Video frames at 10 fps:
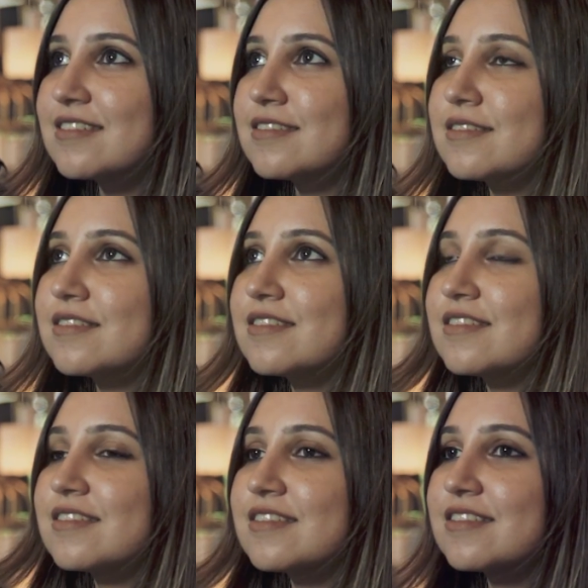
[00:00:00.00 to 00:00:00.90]

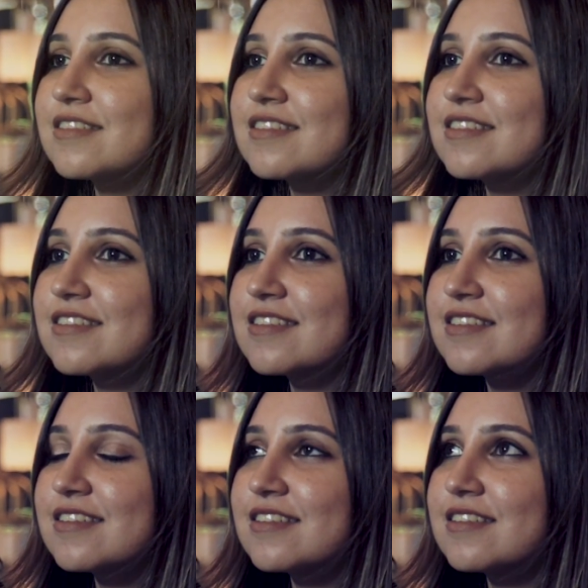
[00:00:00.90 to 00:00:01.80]

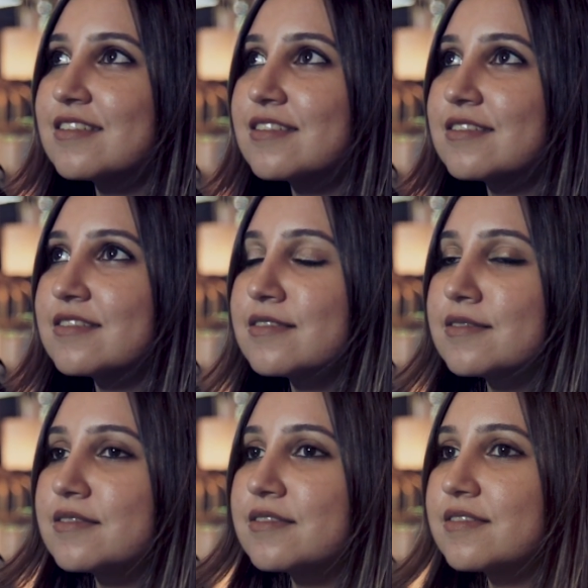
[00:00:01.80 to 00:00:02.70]

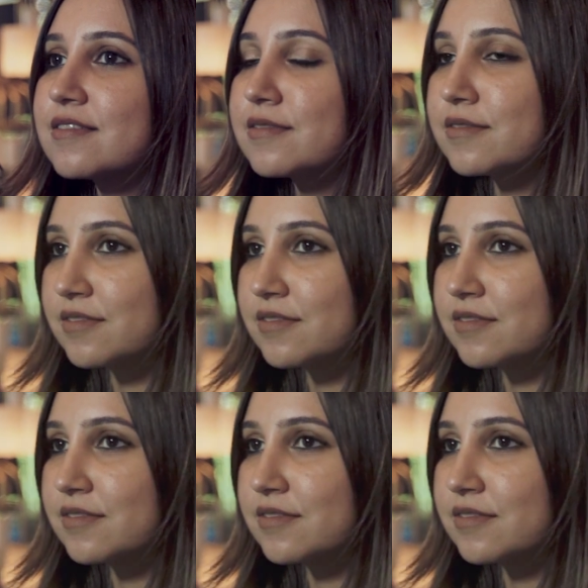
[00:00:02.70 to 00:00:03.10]
This person isn't speaking.